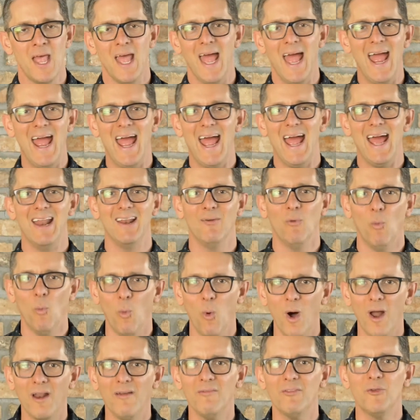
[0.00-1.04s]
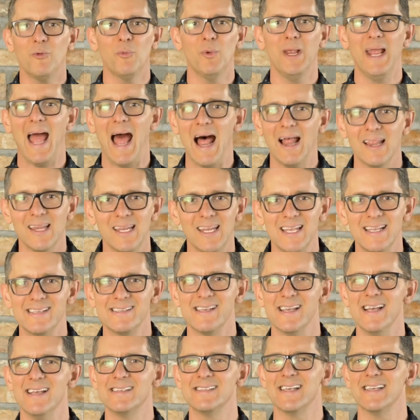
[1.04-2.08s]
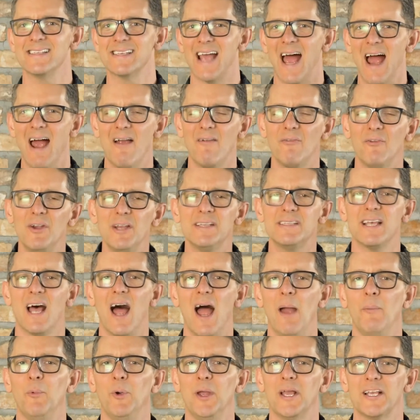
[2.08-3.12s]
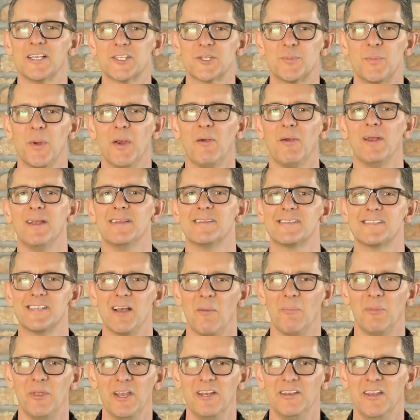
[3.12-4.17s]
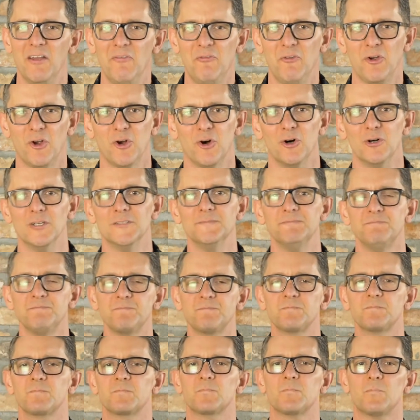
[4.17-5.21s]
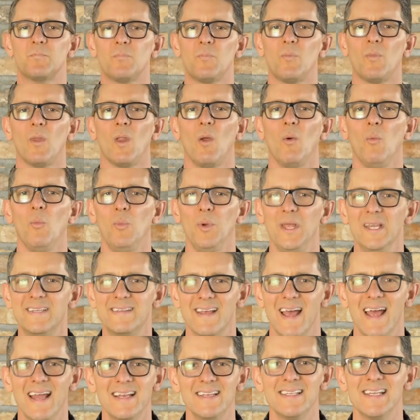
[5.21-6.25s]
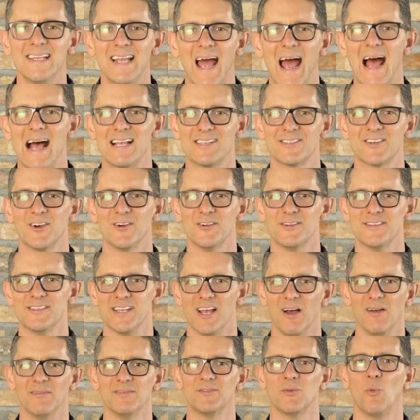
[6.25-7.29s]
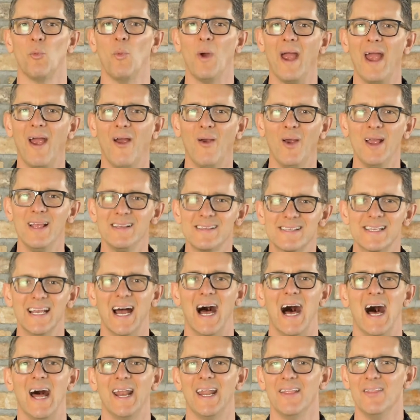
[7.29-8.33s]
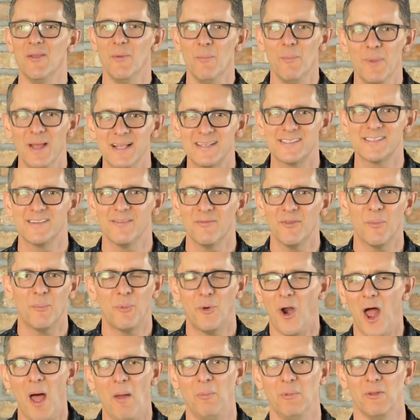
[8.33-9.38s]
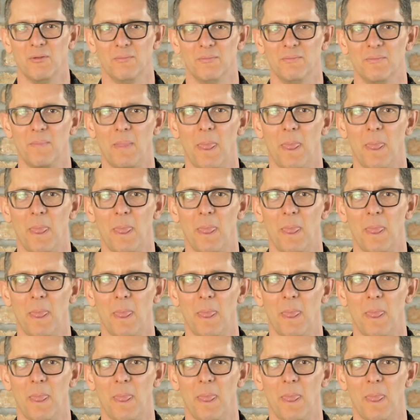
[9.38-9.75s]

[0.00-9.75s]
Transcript: And one of the realities is every time we experience something difficult, we tend to ask ourselves, where is God in the midst of the problem?